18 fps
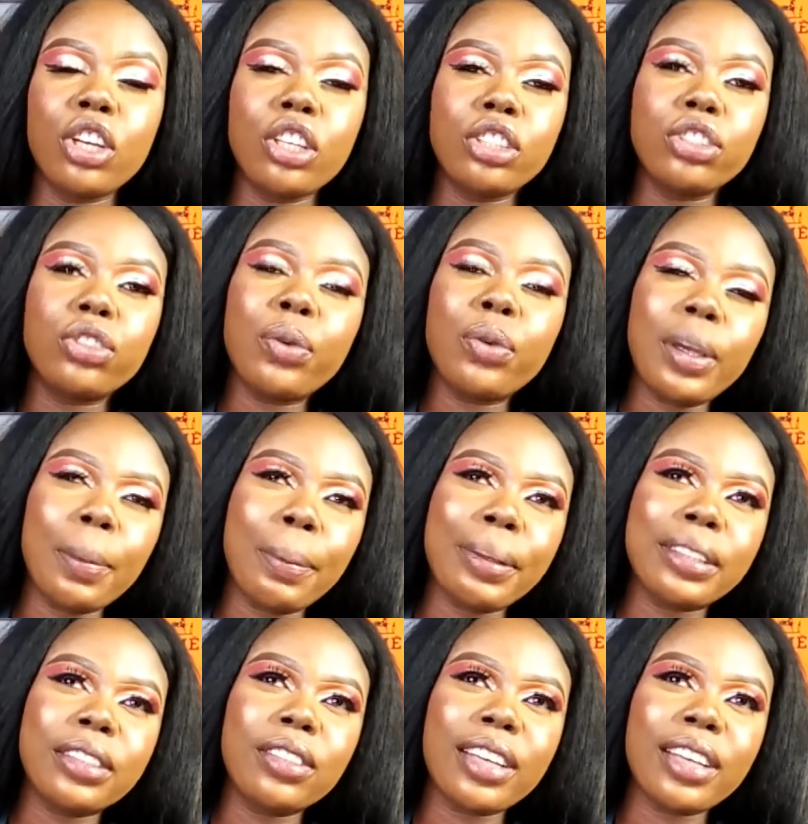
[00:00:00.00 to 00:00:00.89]
So when the
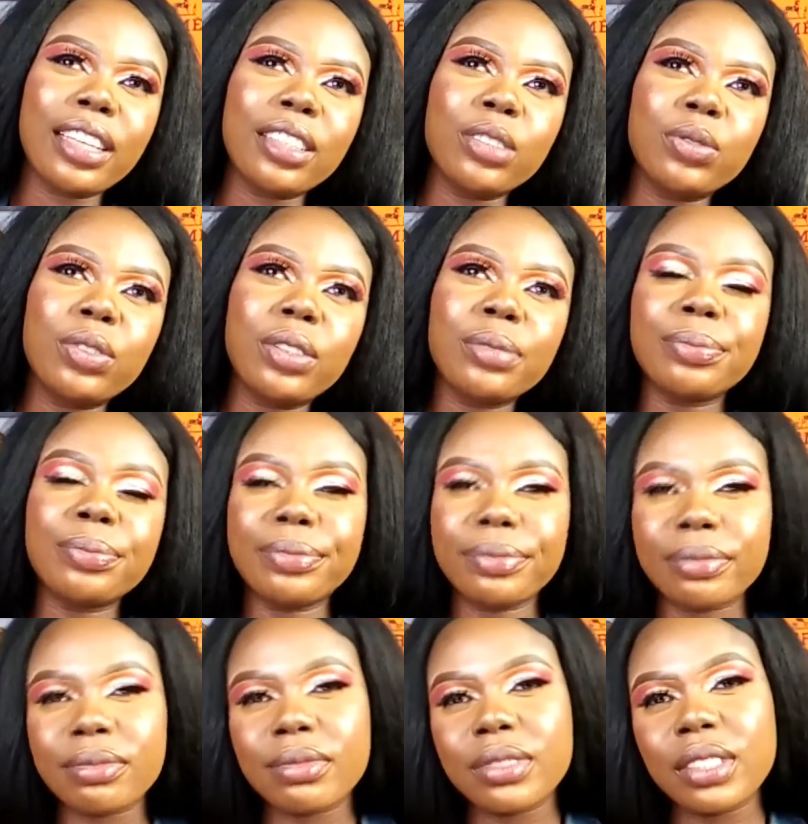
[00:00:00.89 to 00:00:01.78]
person look at the
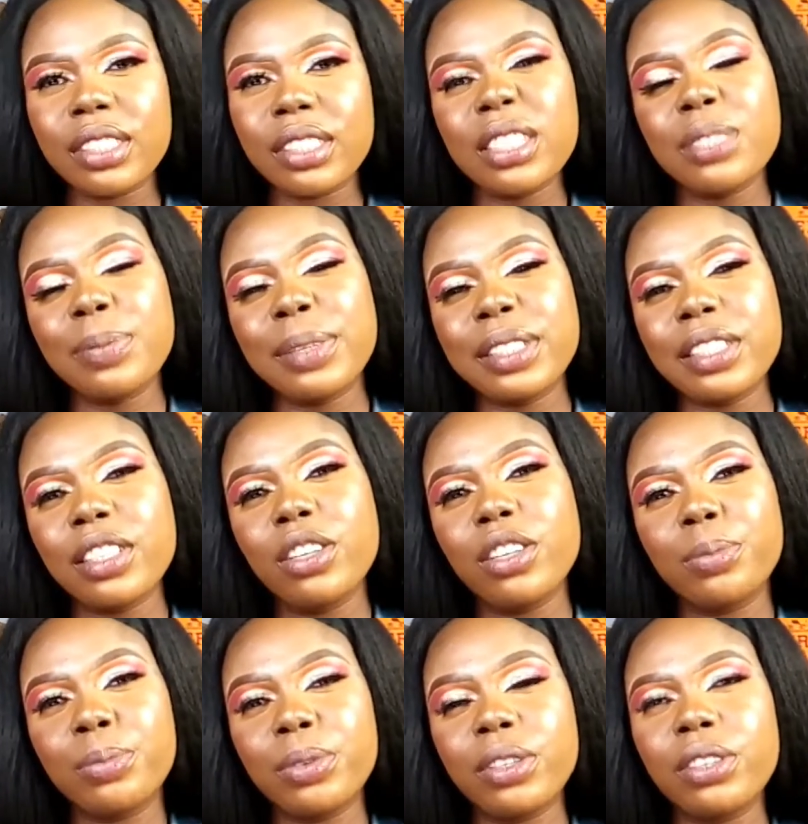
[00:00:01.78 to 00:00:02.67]
video, this person
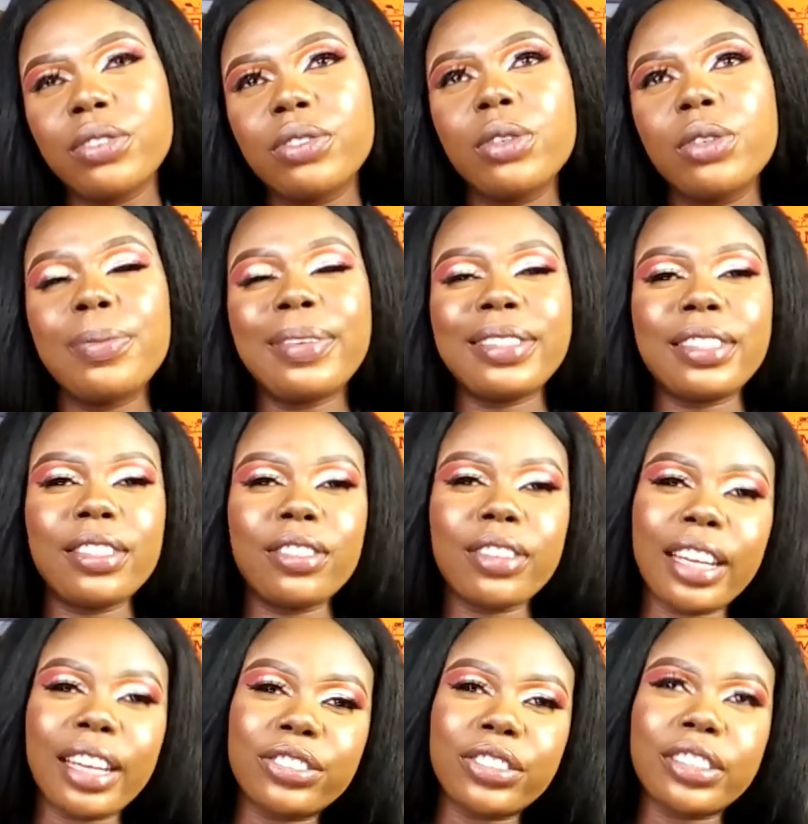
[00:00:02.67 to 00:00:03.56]
look beautiful, the person
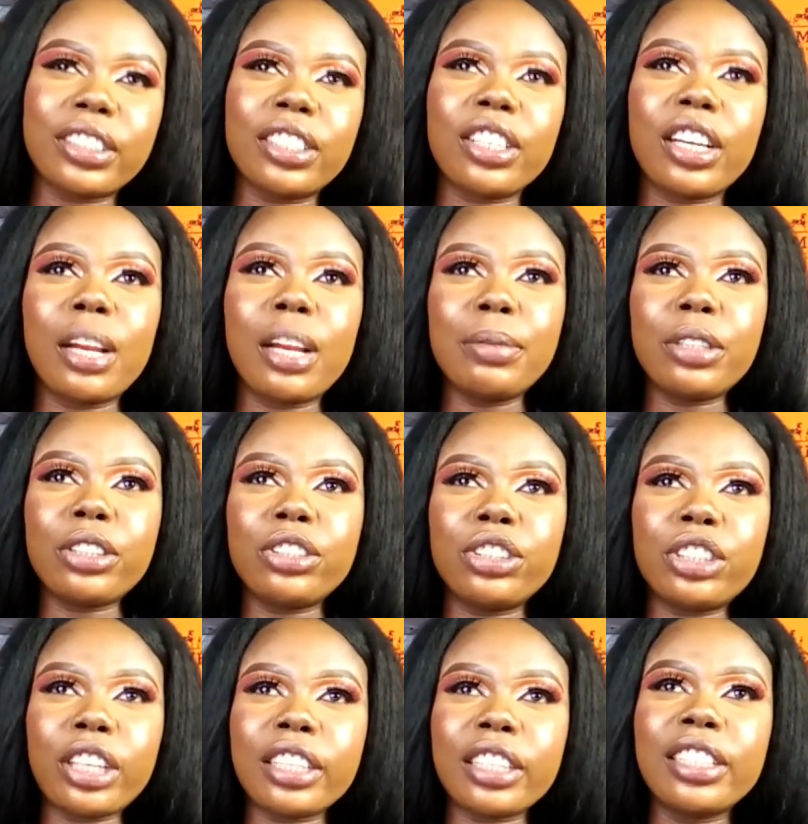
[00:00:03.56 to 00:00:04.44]
look attractive, okay, let me
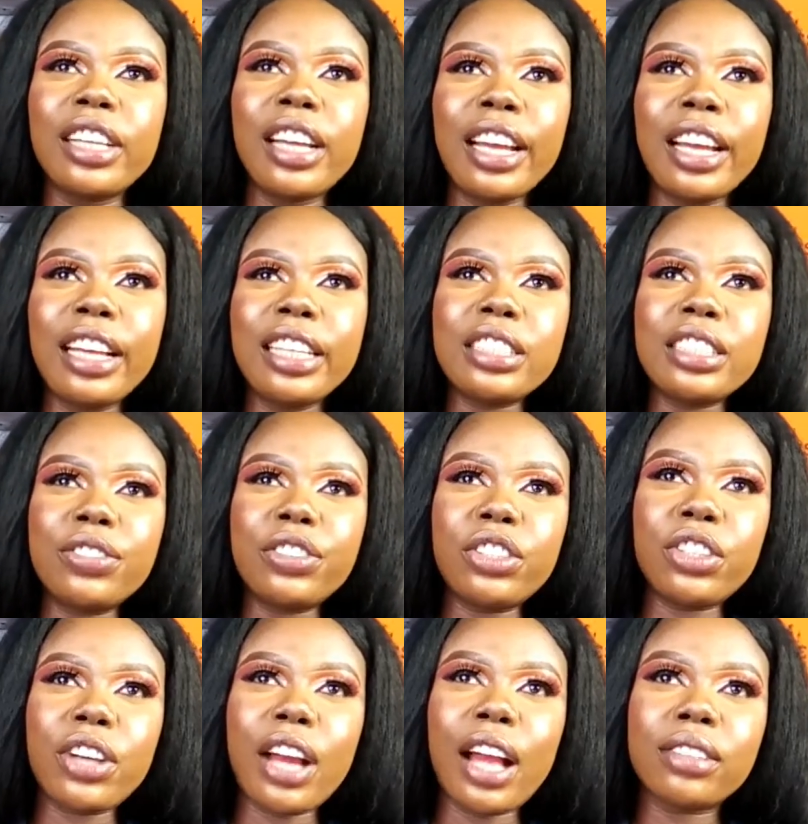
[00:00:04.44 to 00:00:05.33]
just check his
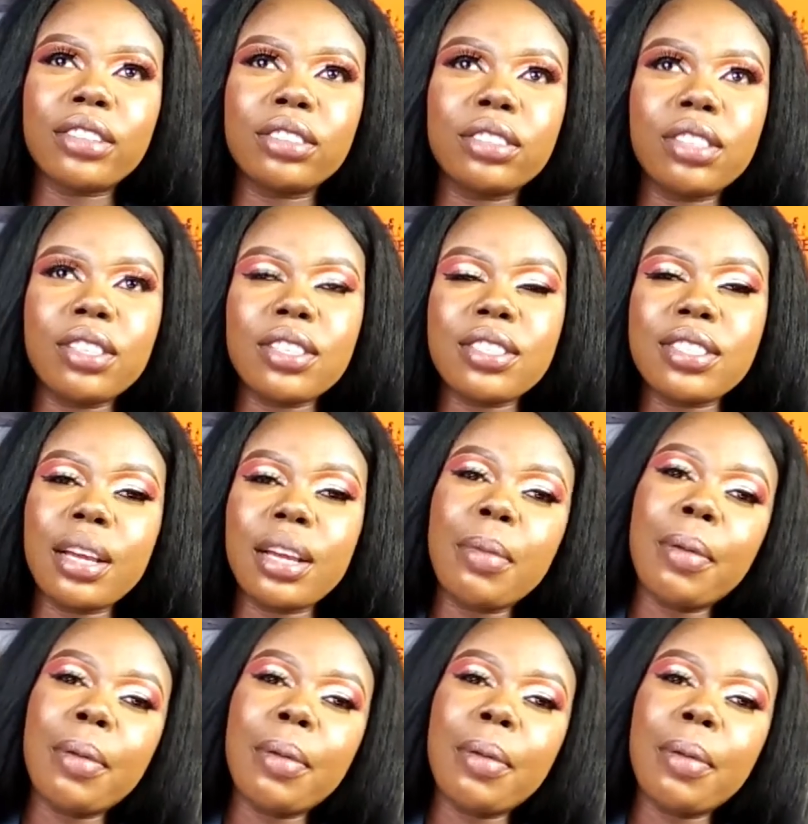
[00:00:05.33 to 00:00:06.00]
video out, understand?